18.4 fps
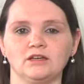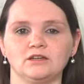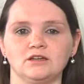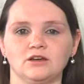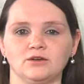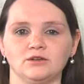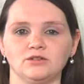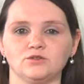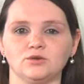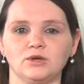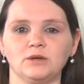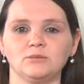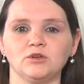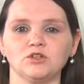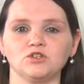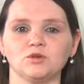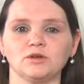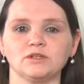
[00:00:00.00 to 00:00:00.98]
Terence
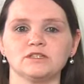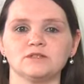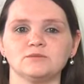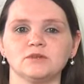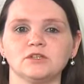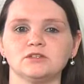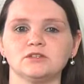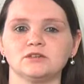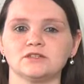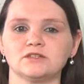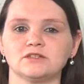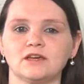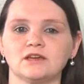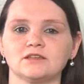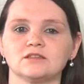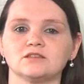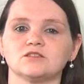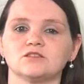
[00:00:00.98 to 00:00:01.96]
Creamer joins me to
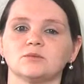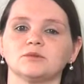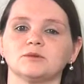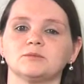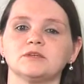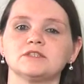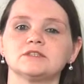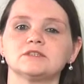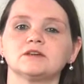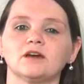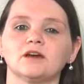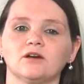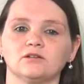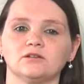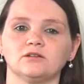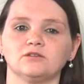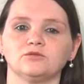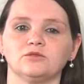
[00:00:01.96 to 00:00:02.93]
discuss its optimistic
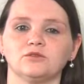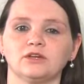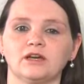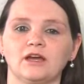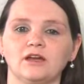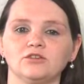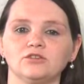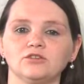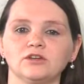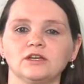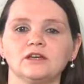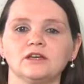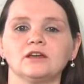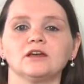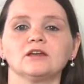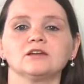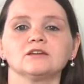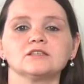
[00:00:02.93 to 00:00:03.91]
outlook for the country
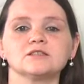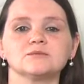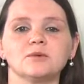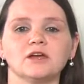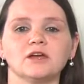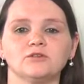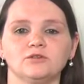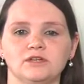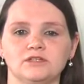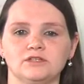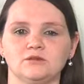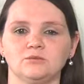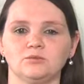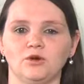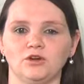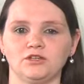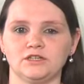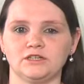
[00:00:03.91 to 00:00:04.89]
despite
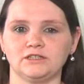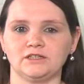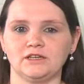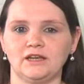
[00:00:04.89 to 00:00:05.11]
recent project